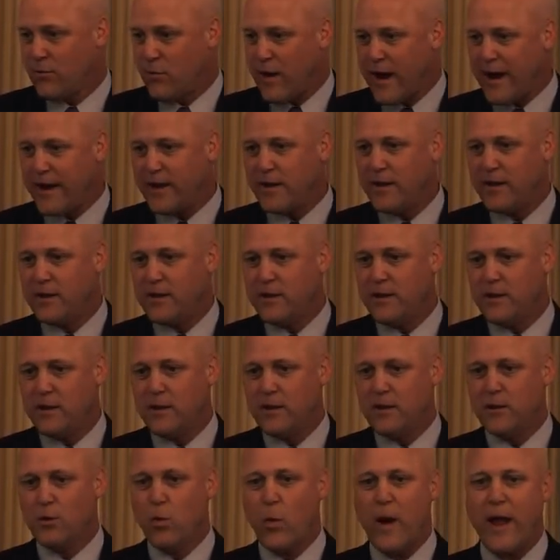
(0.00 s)
right?
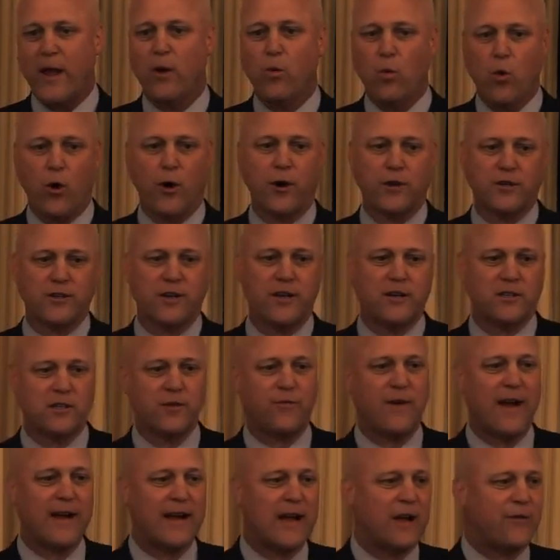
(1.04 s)
The way it works is,
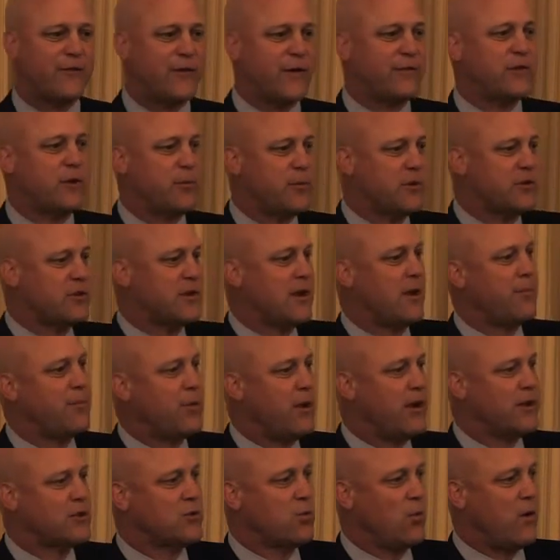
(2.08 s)
if I got 50%
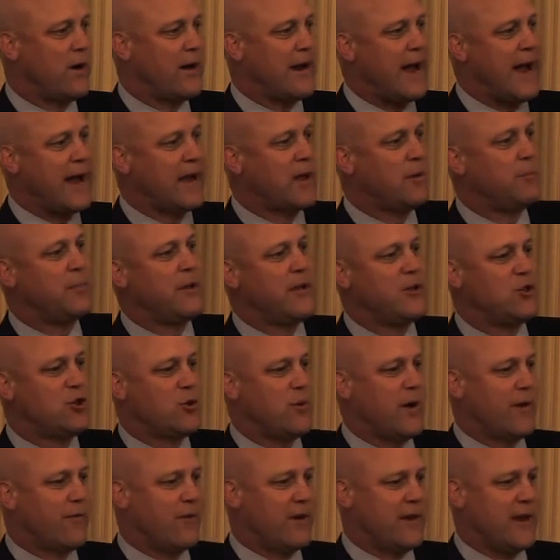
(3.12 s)
plus one, I can beat
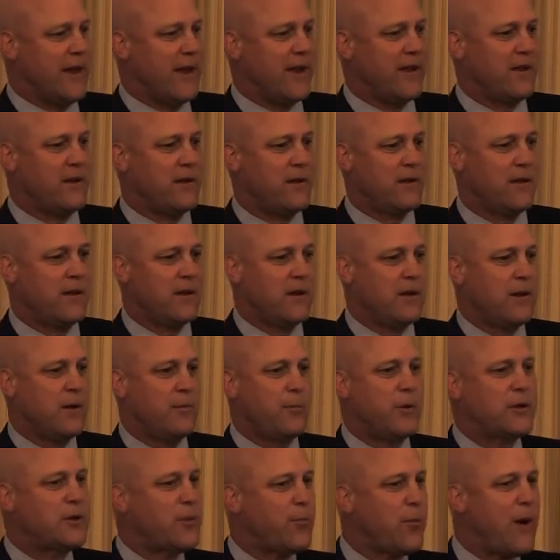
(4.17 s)
you every day.
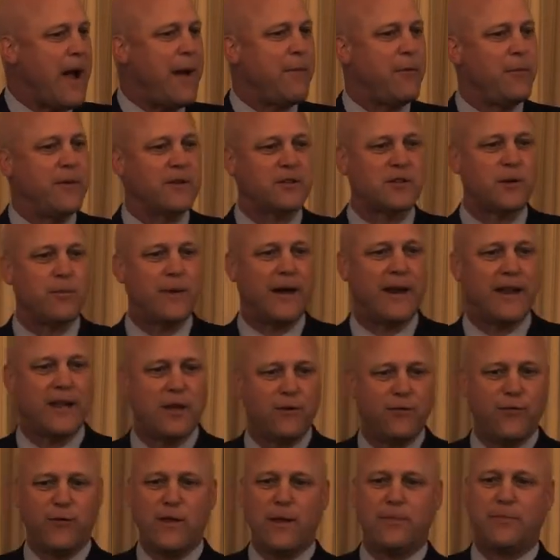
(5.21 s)
But the problem is somebody
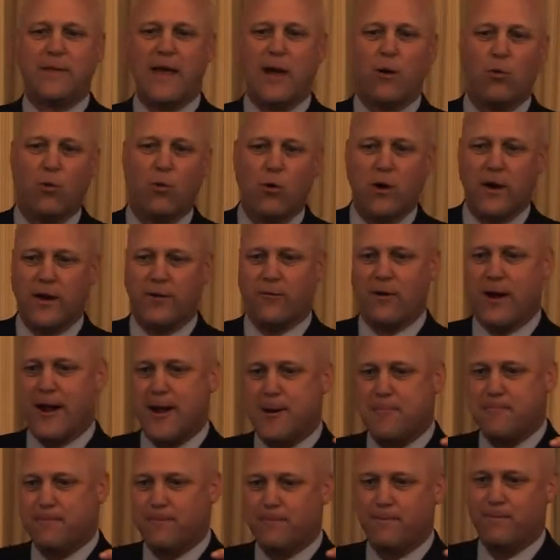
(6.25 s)
can flip that one,
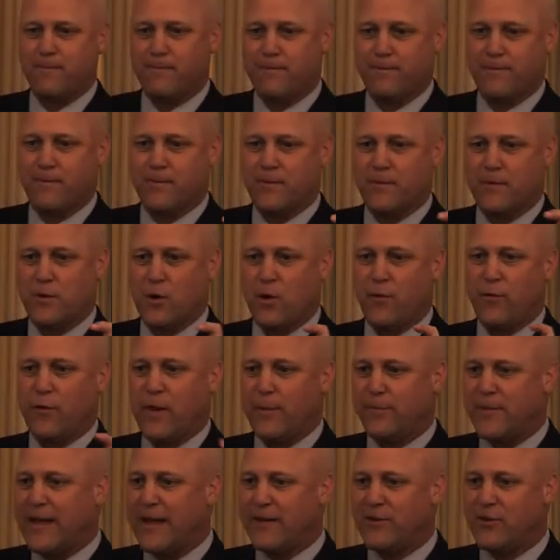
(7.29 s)
right? Or
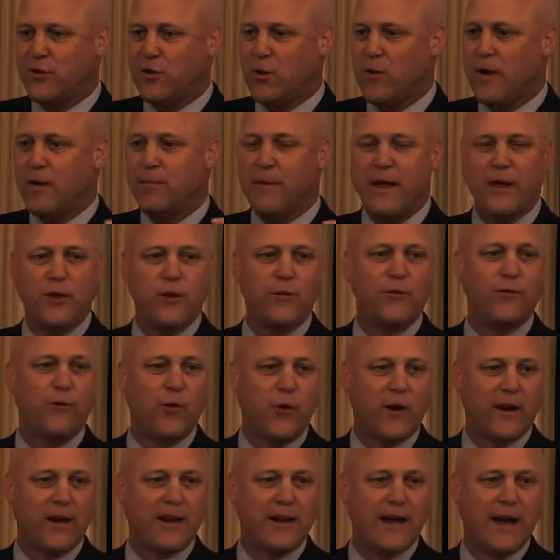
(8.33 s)
flip that two and make you
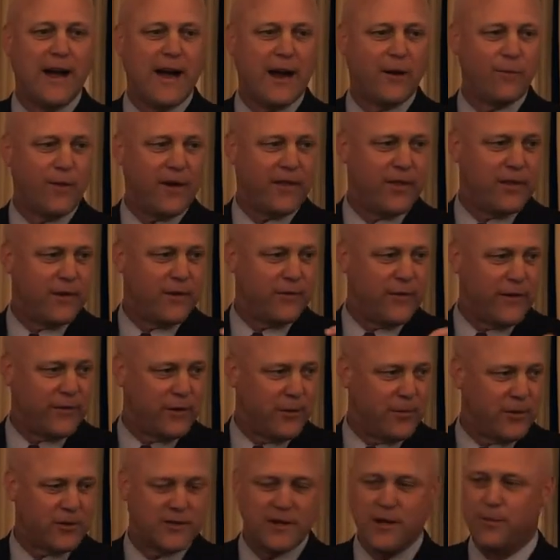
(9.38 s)
49 rather than
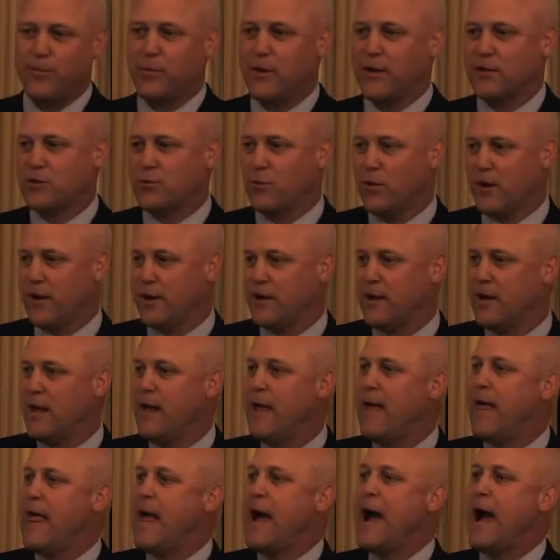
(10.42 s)
50% plus one.
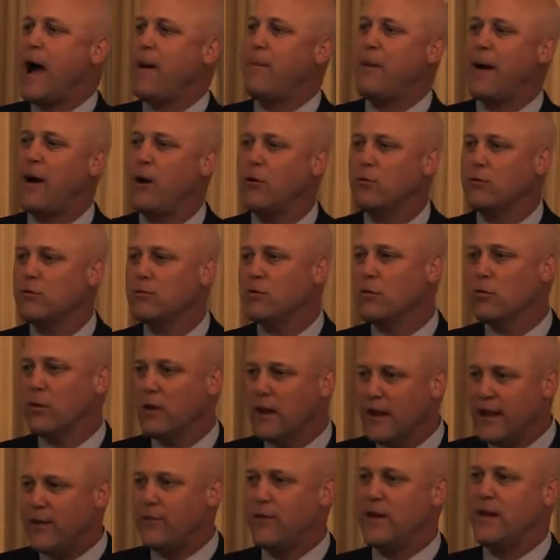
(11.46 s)
How about
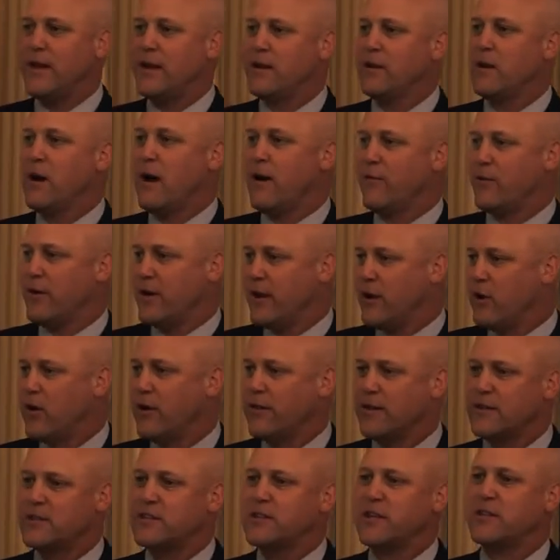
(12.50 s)
living and governing
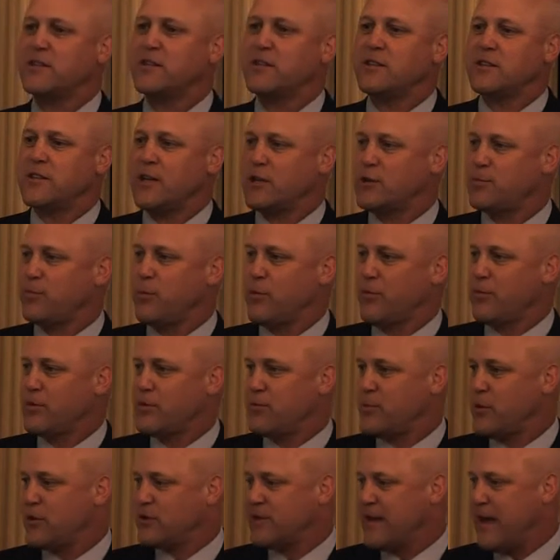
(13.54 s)
on the
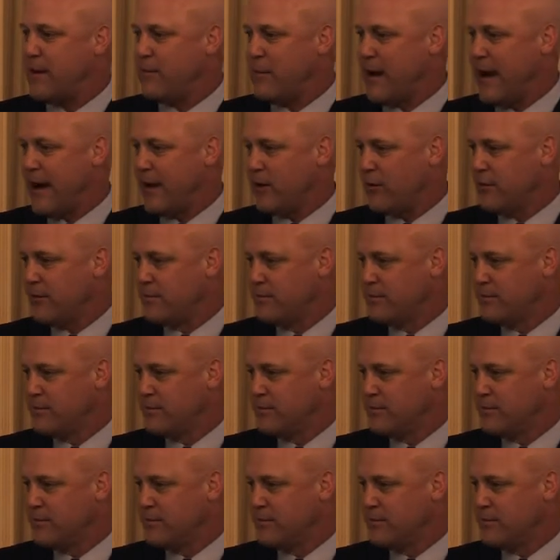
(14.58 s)
66% model,